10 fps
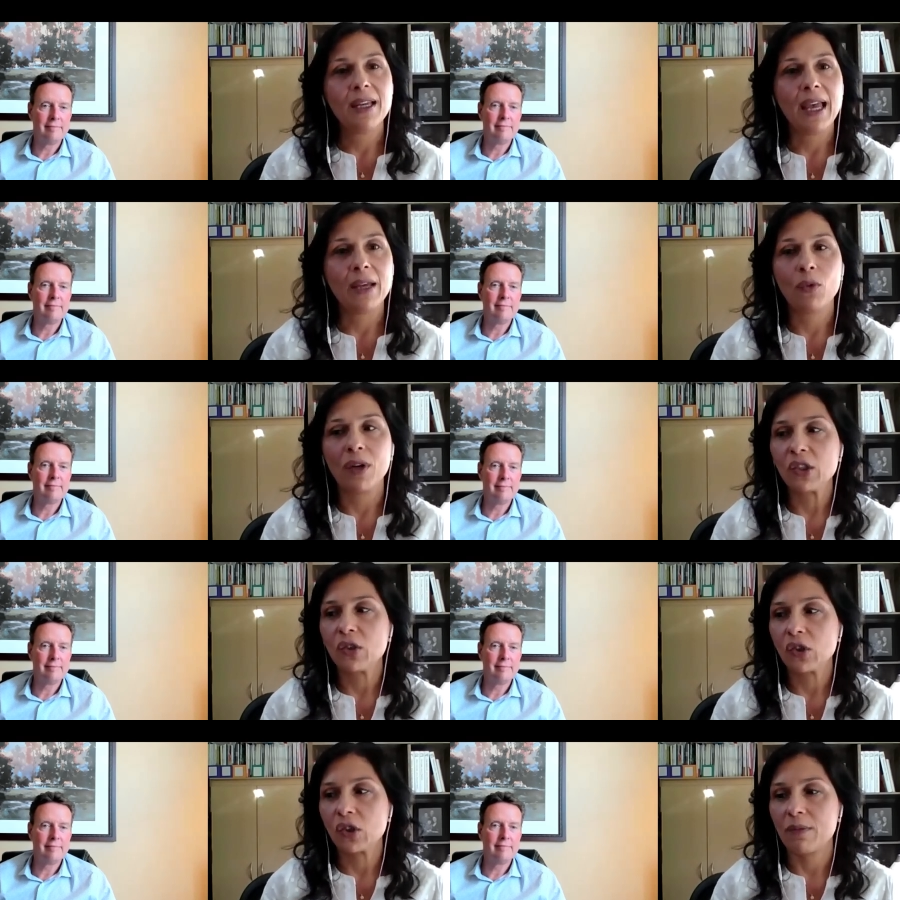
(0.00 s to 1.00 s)
Speaker 1: and once
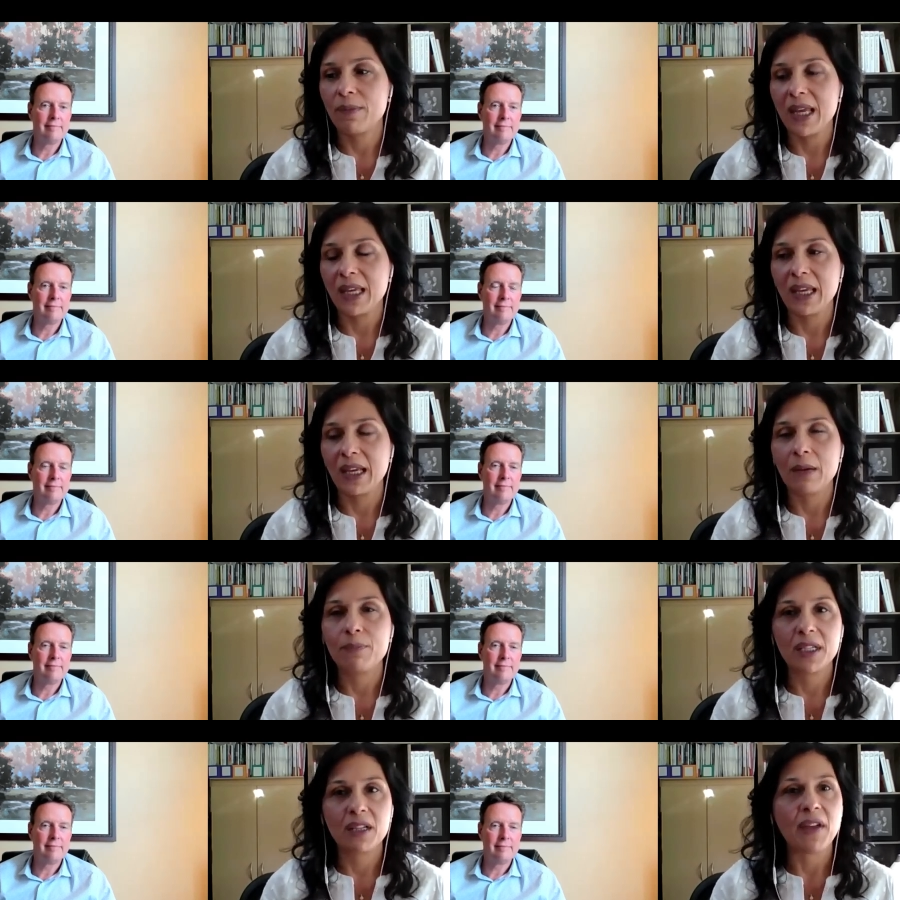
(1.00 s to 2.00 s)
you start making
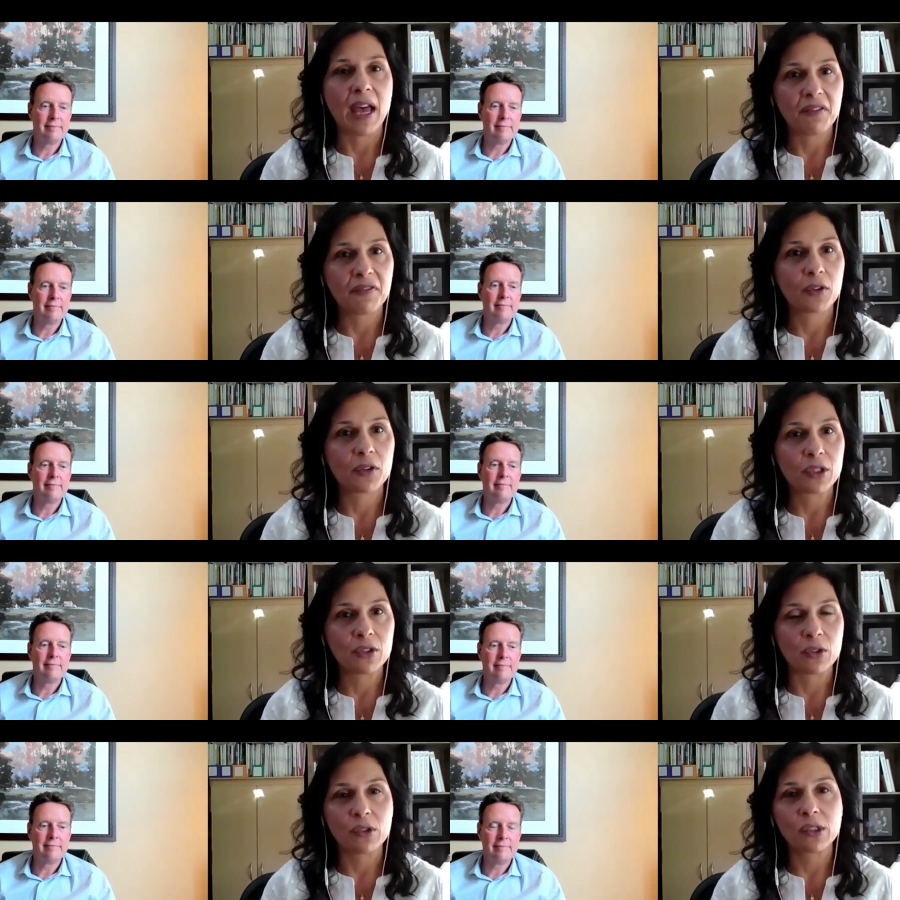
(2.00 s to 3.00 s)
a bit of effort to
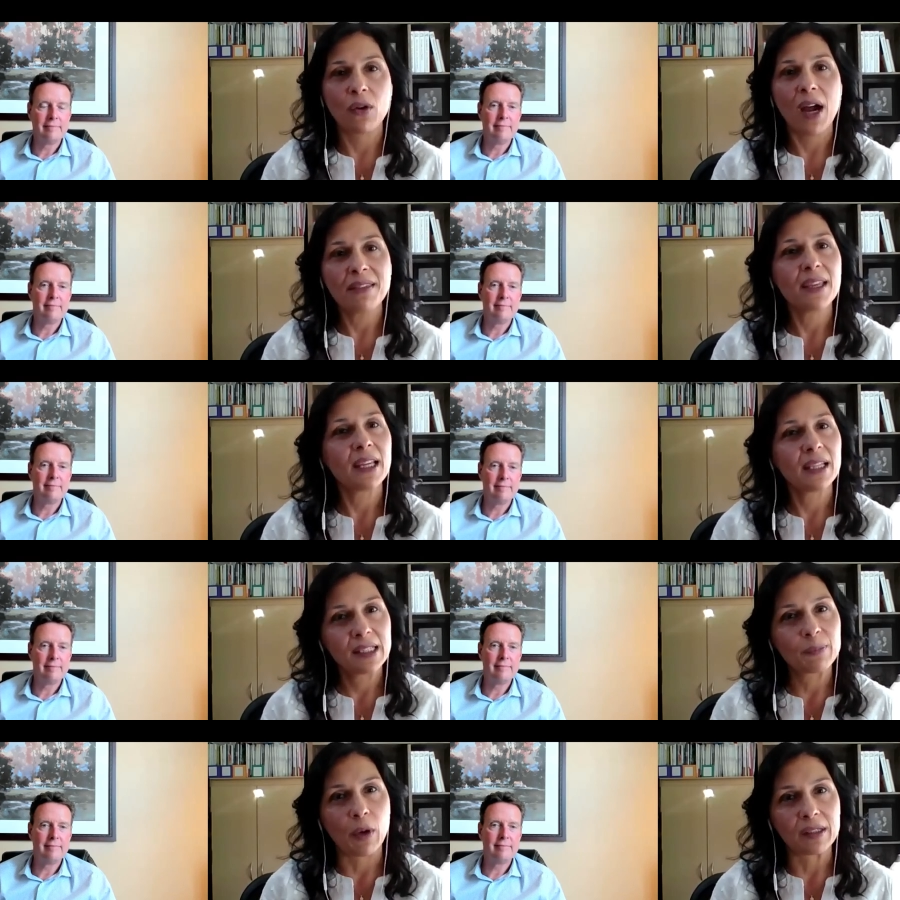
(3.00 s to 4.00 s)
do so, I think it
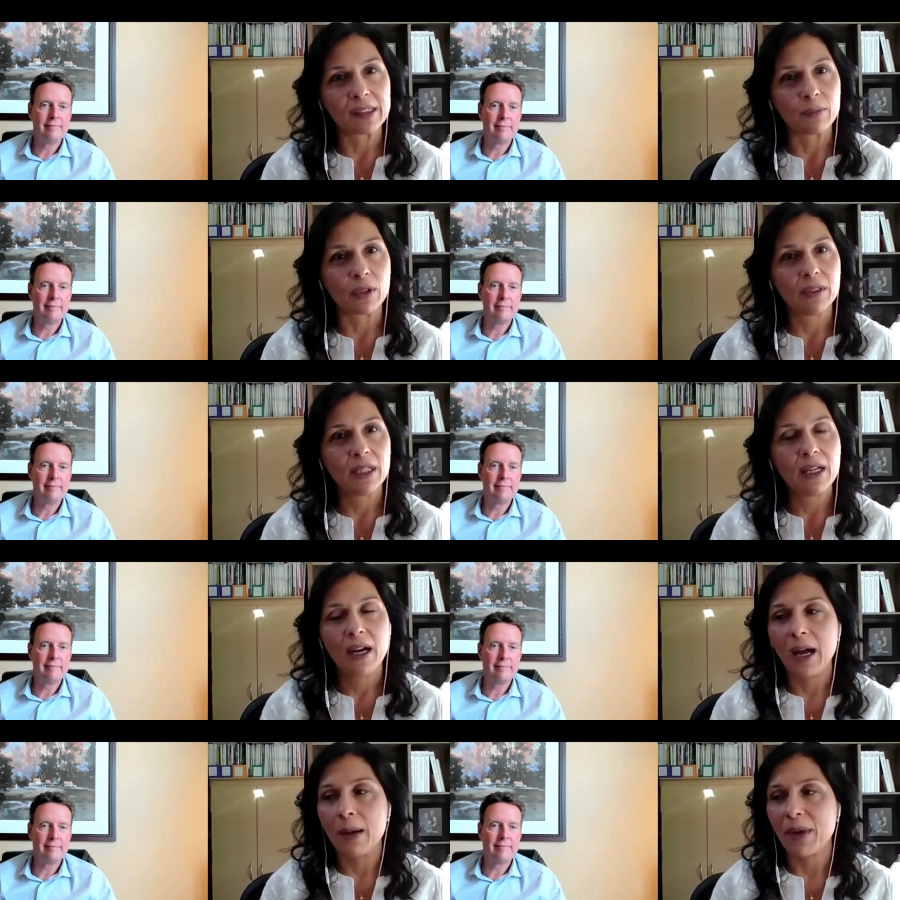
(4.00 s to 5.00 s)
is possible.
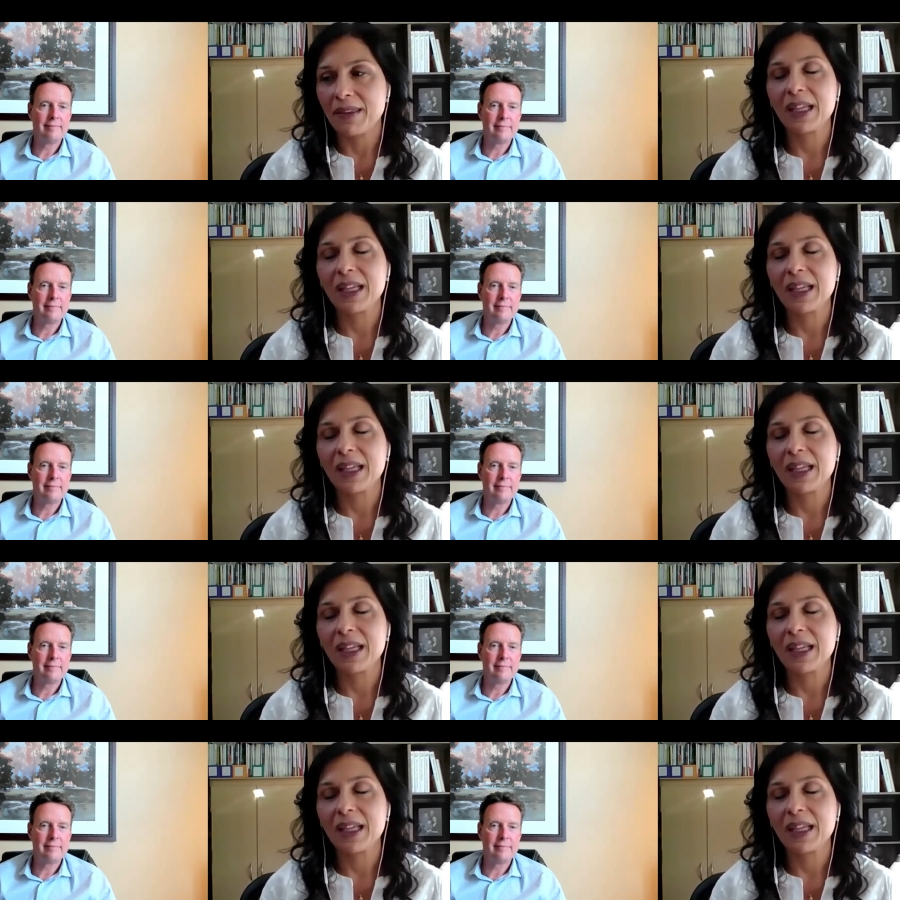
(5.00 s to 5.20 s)
Um, I